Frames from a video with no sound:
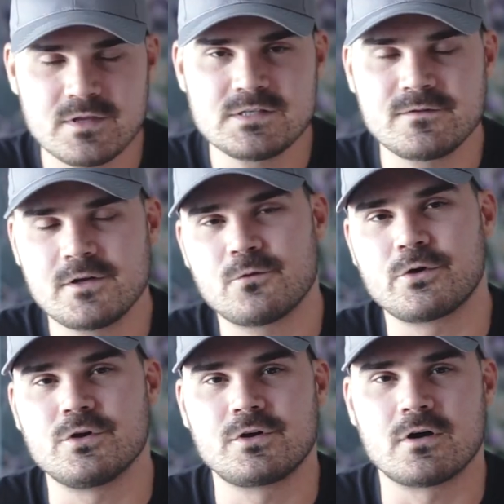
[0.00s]
this video, we're
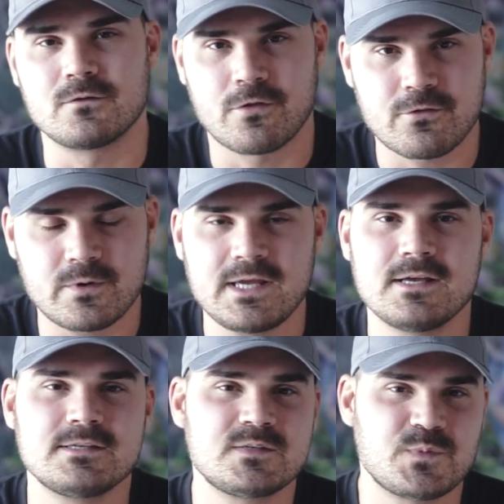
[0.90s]
going to cover 3
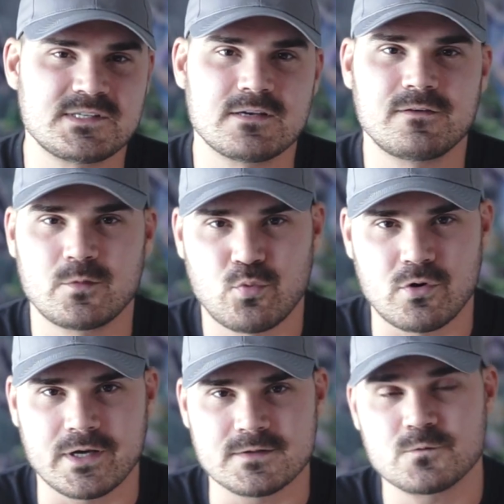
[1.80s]
specific
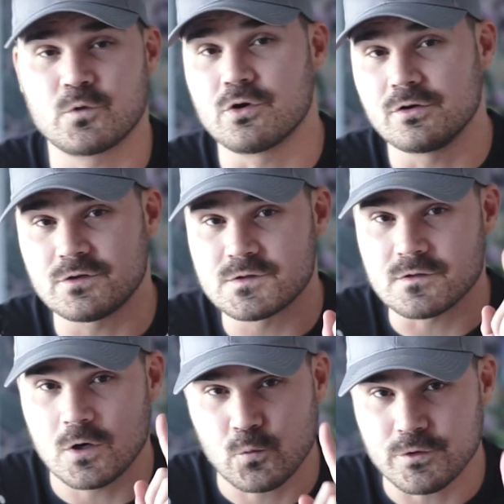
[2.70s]
points. We're going to
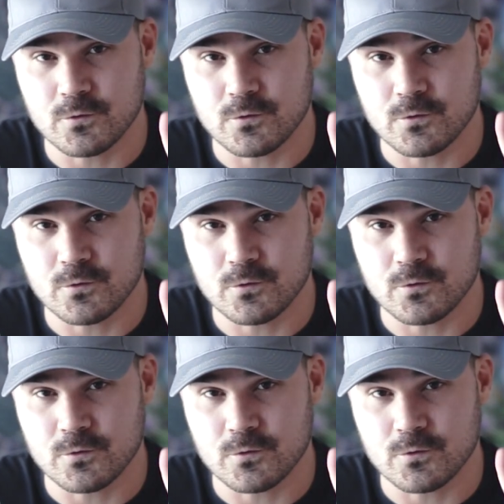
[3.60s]
start with